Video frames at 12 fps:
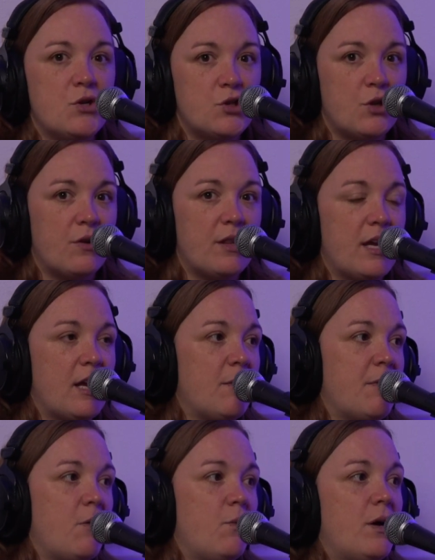you start thinking
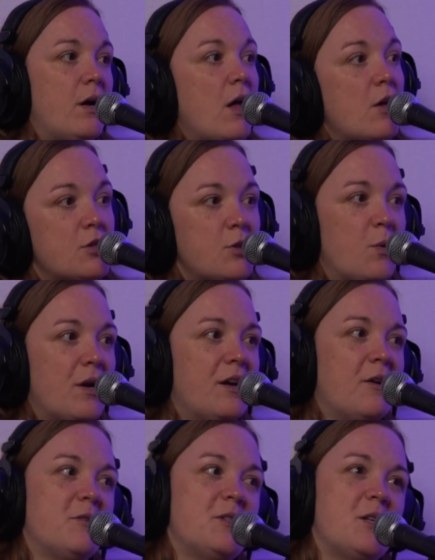about what college you want to
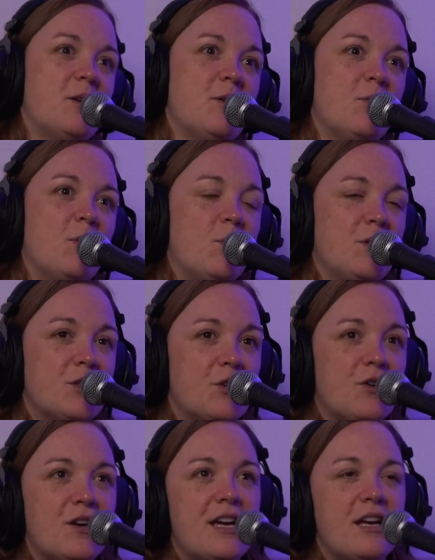go to and what
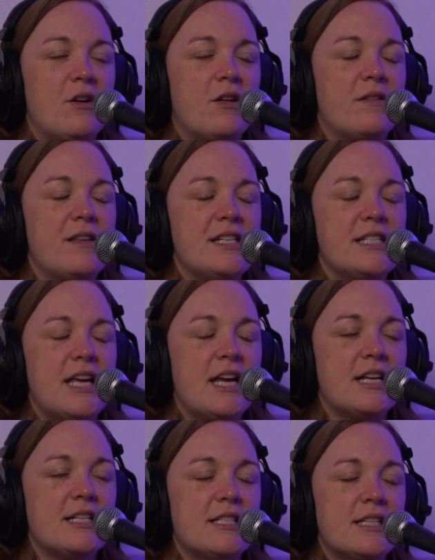degree and all of these
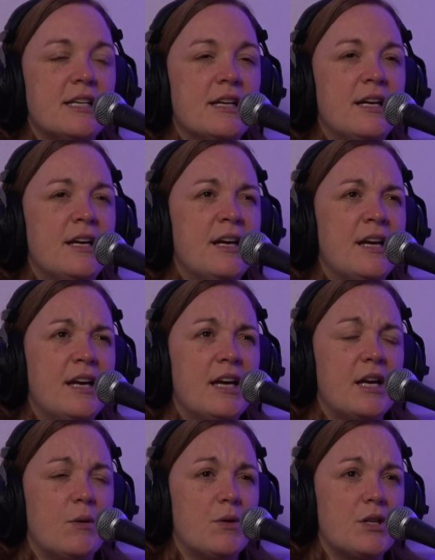things.
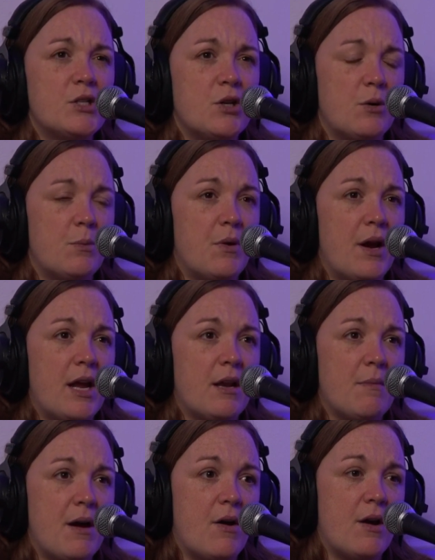And I really started praying
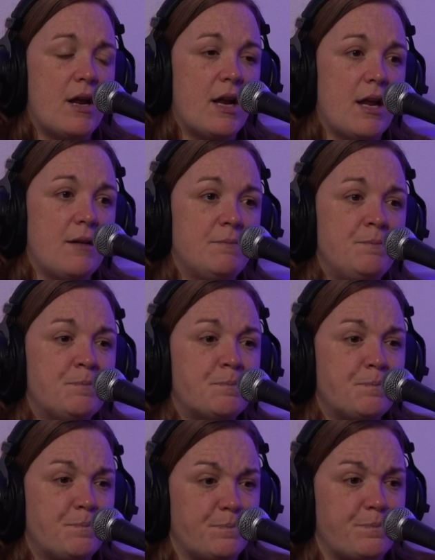about it. And
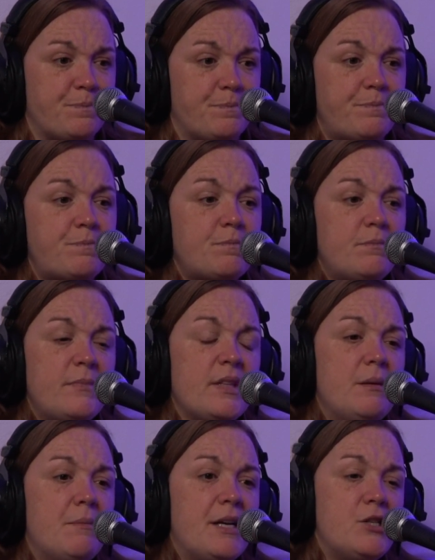
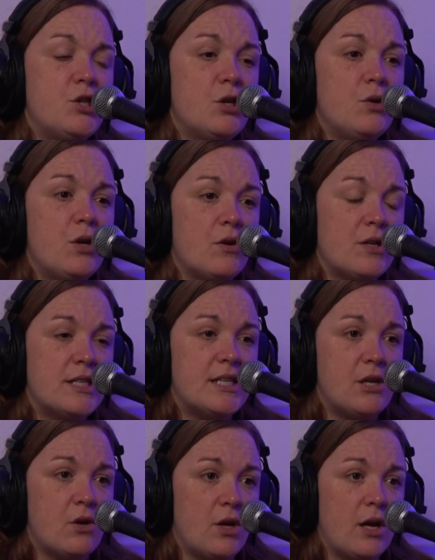my junior and
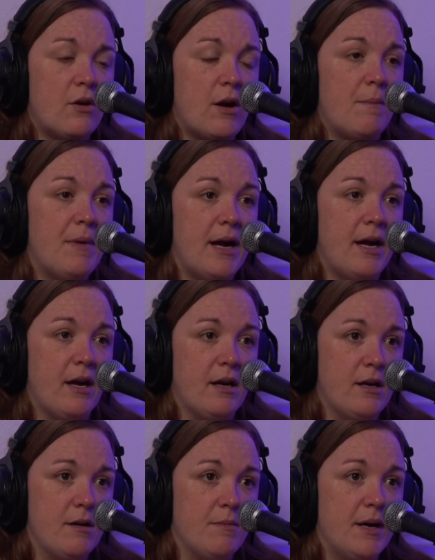senior year at my
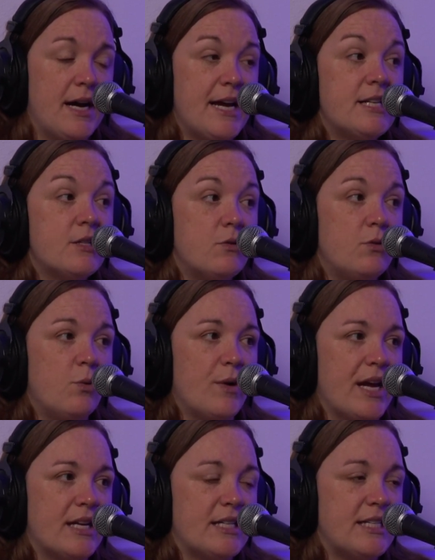high school,
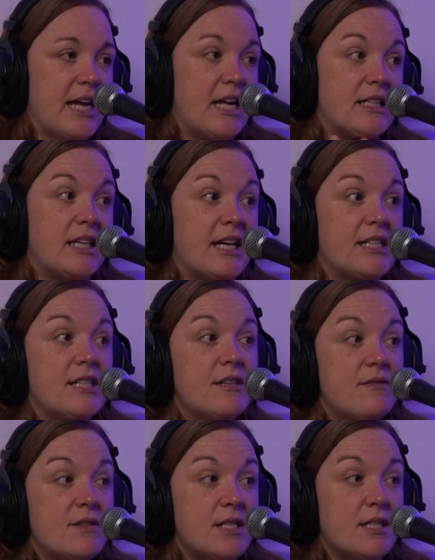we had to take
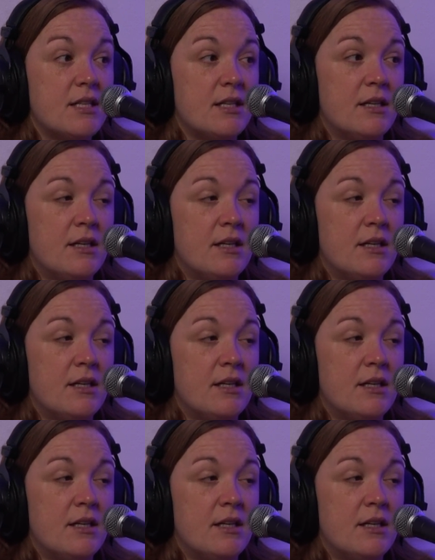electives.